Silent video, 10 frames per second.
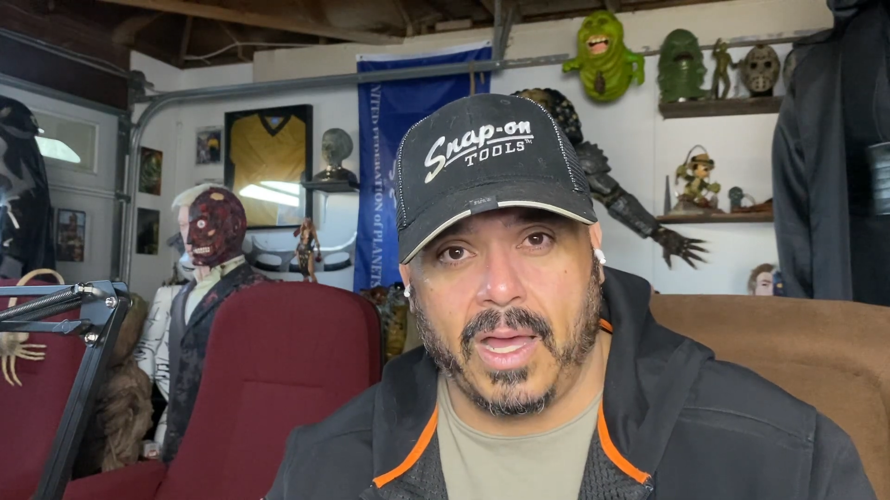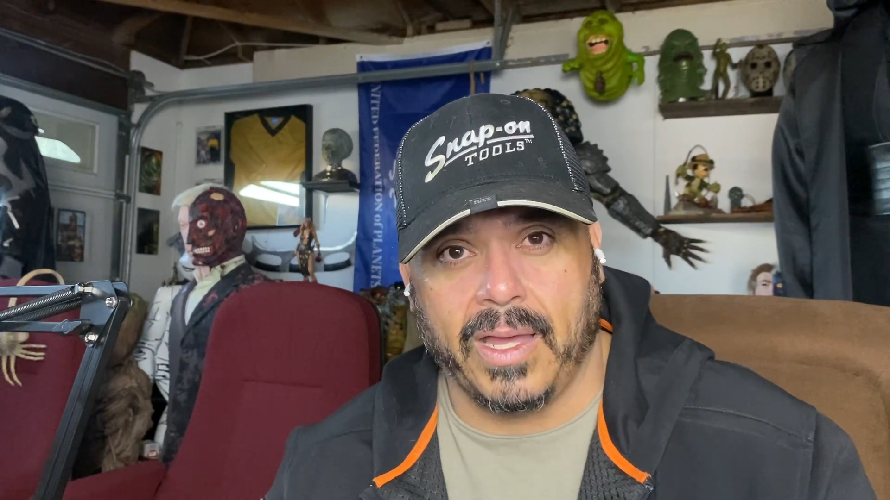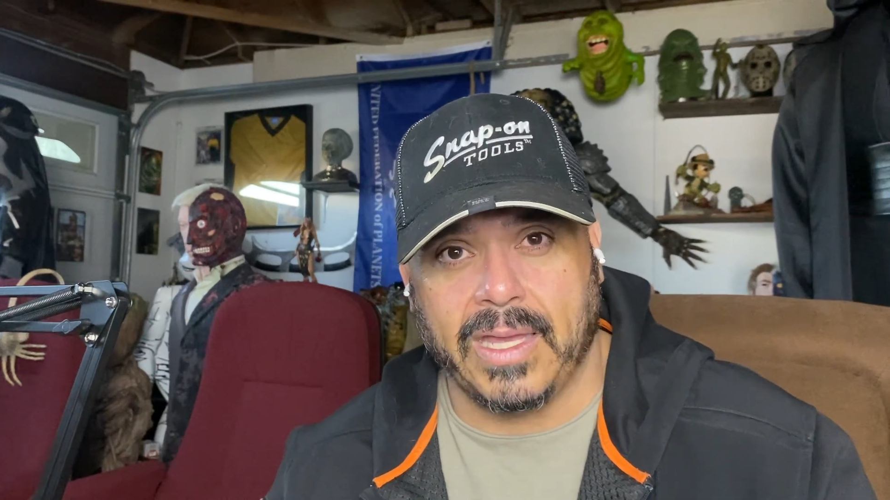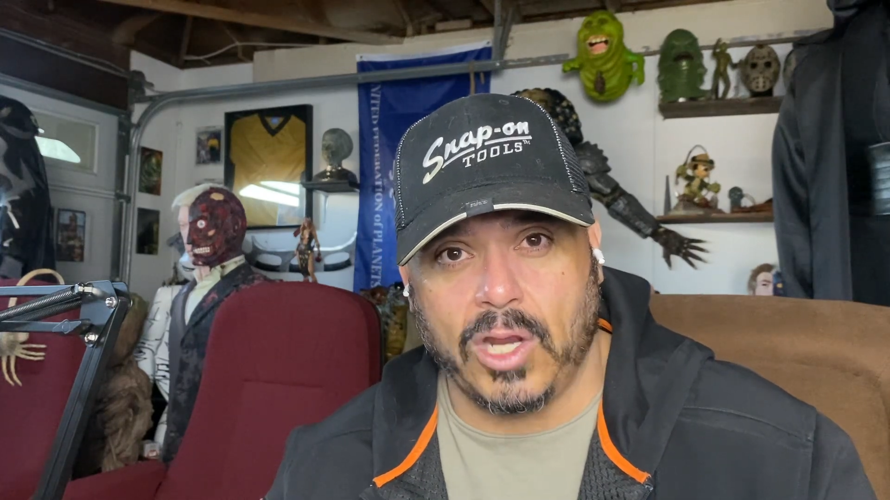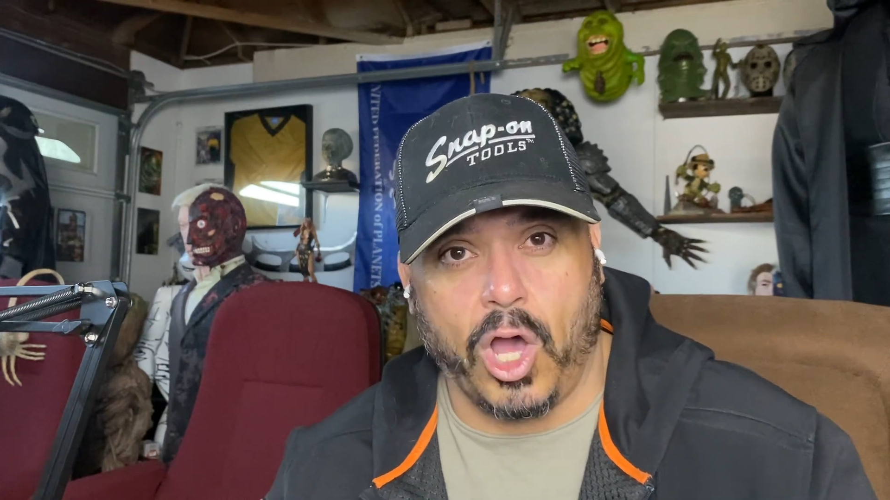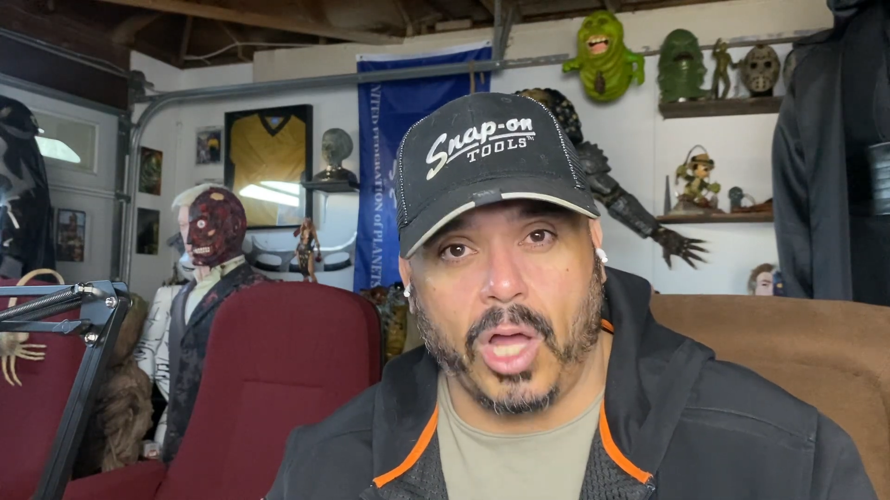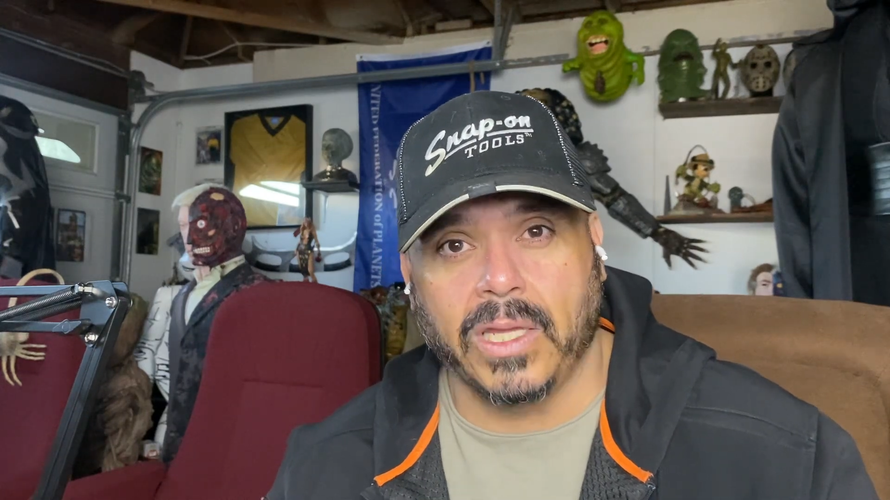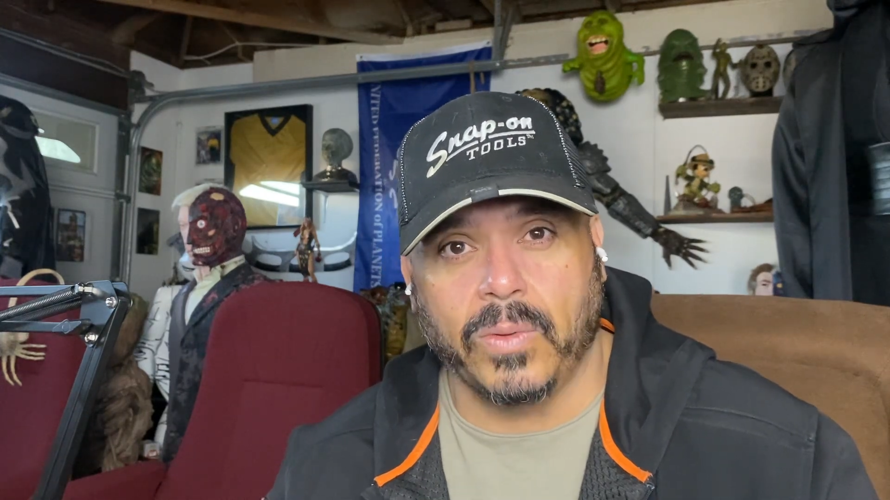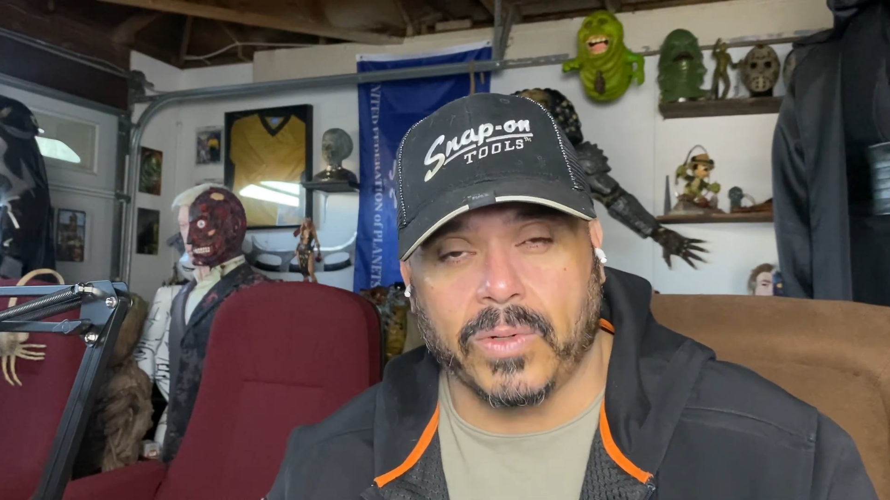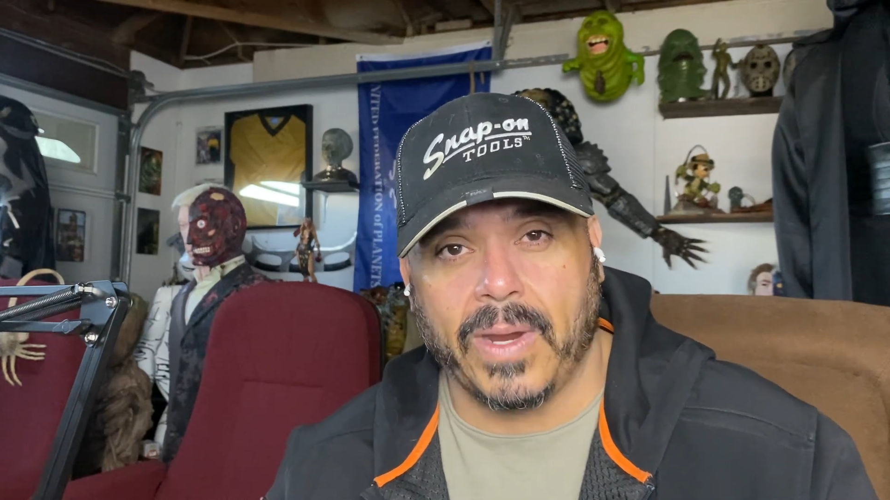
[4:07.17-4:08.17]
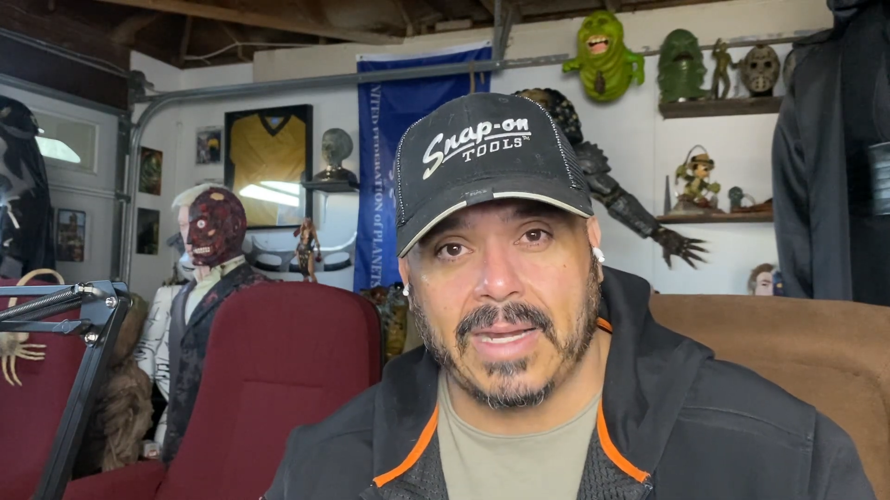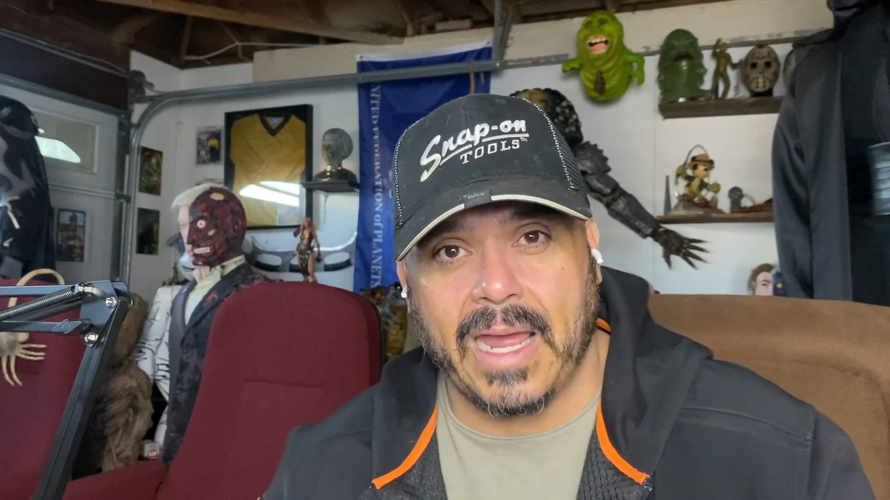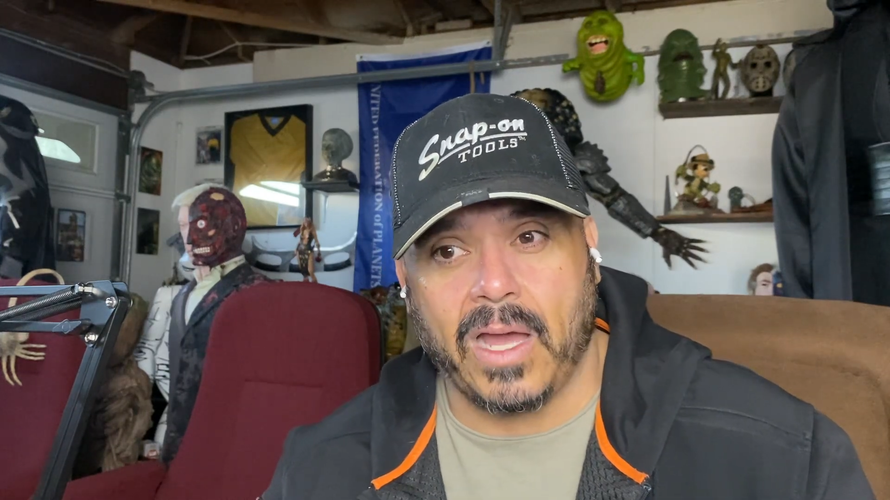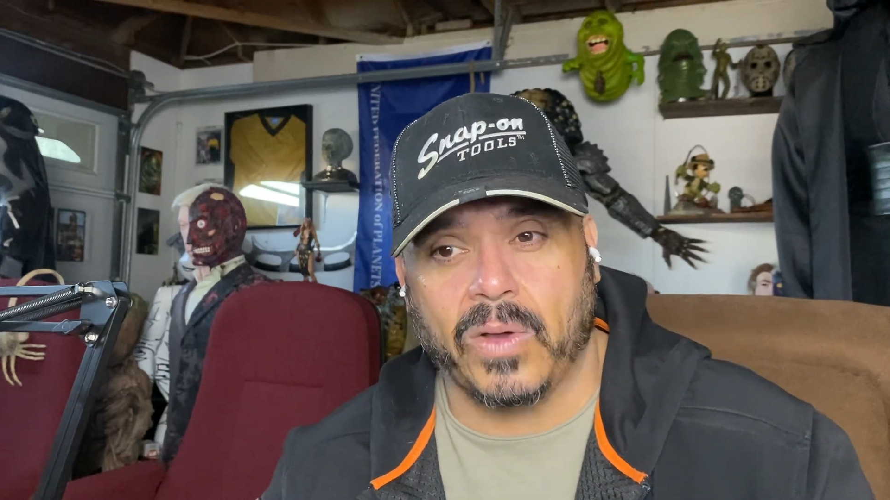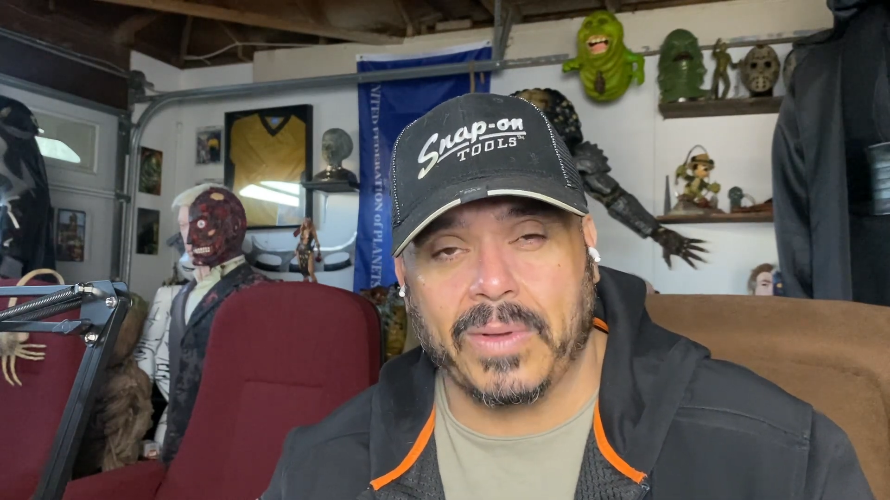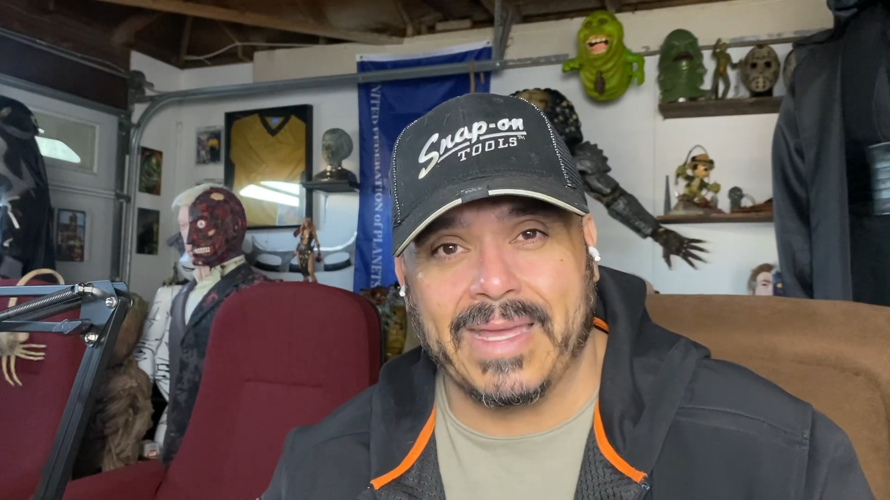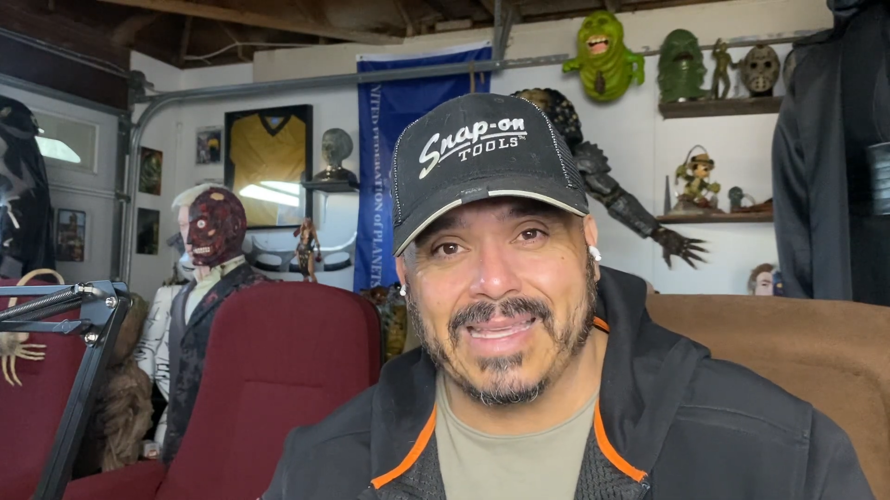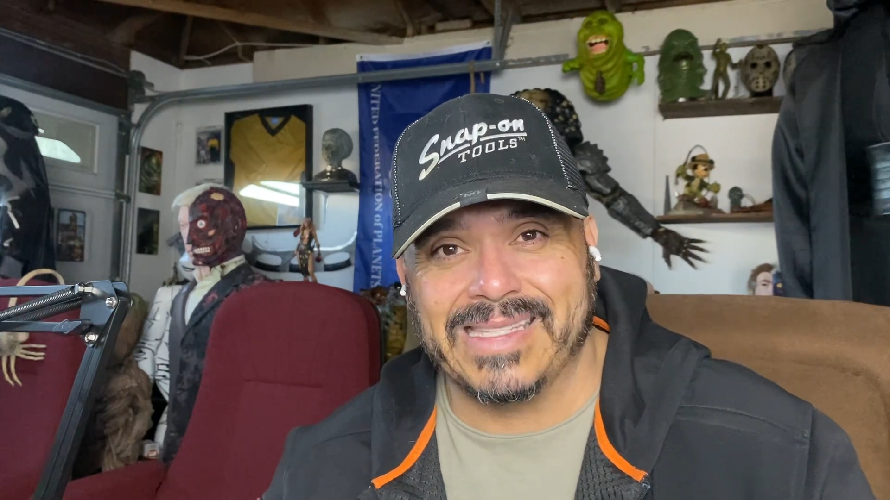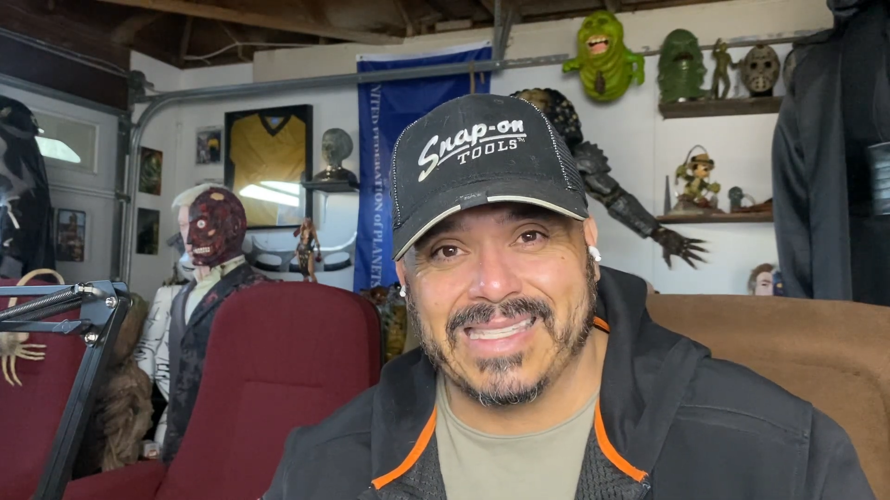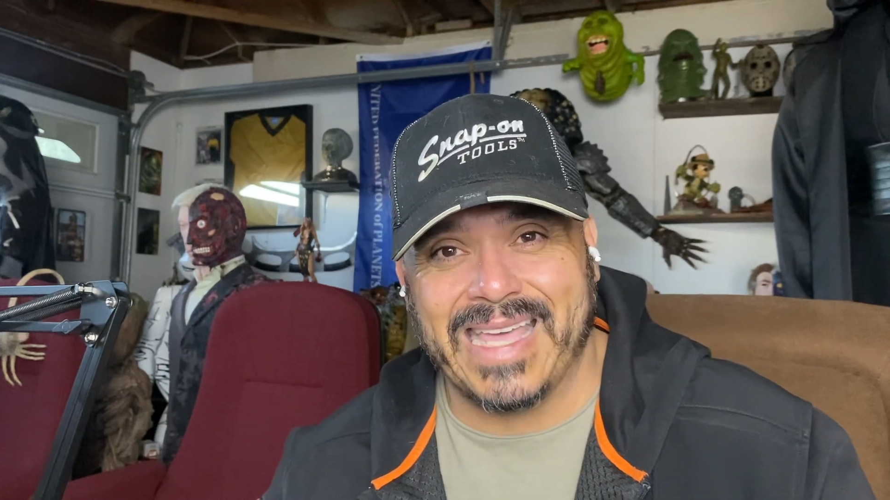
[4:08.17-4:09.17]
in Hollywood right now
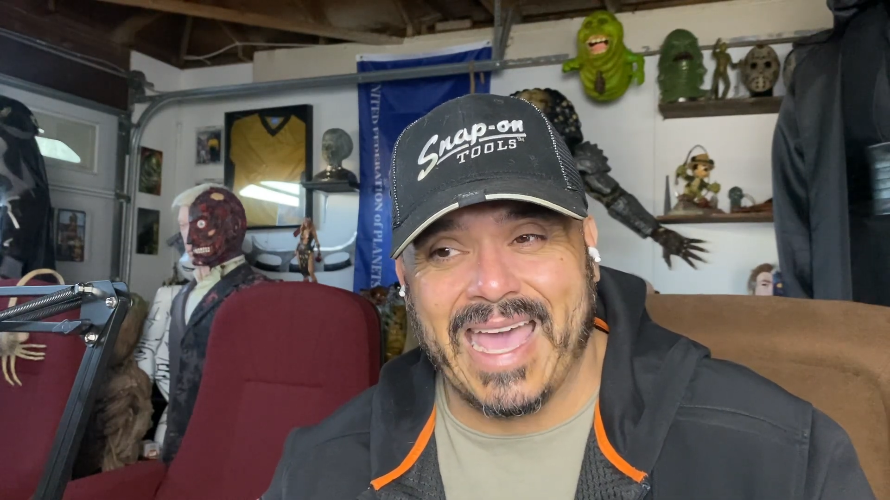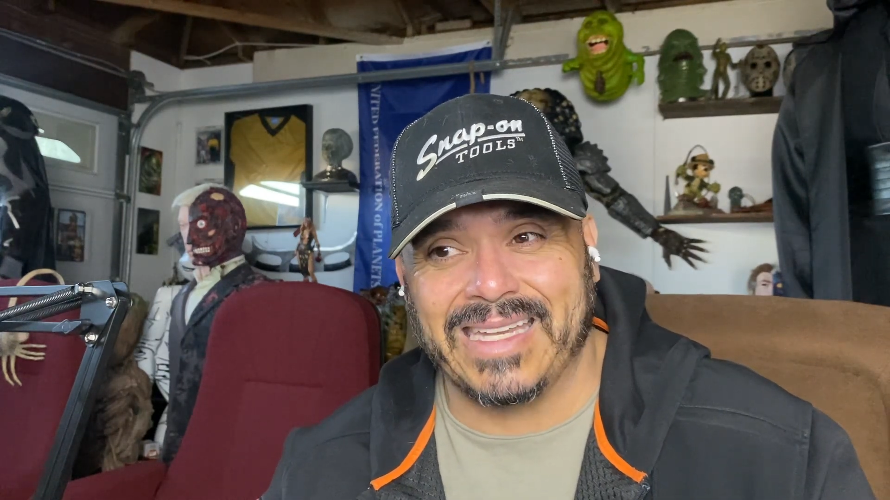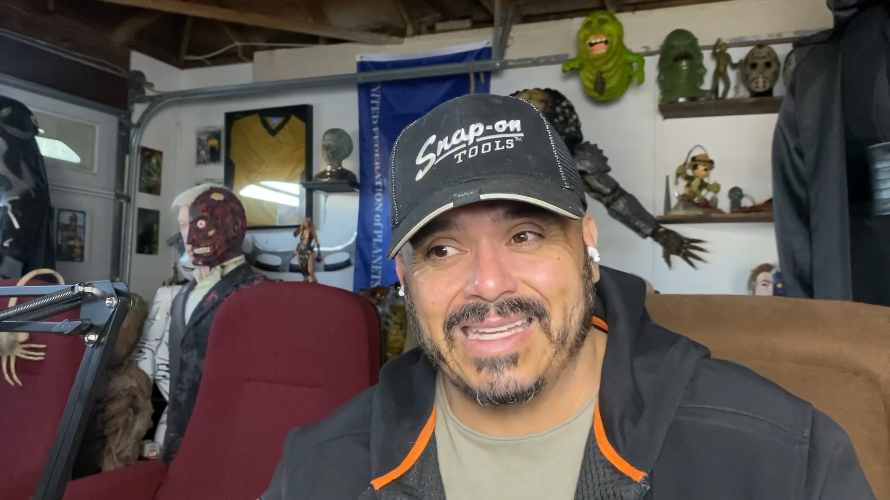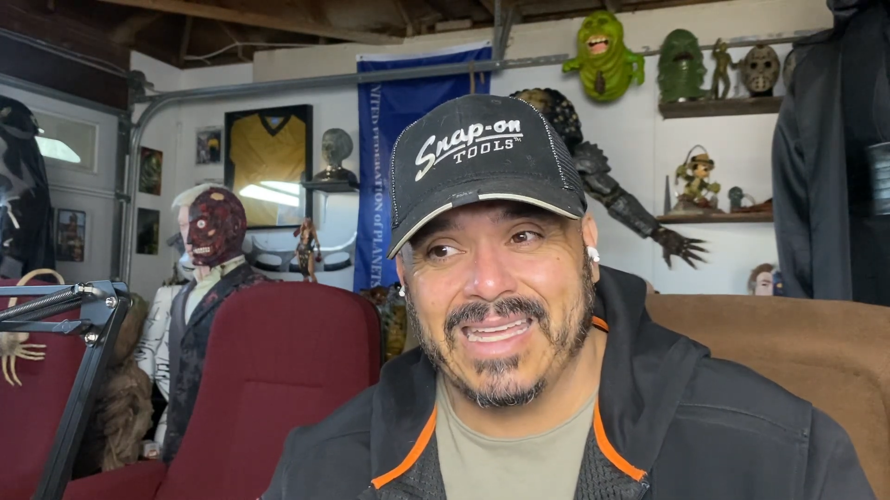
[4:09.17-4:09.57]
is that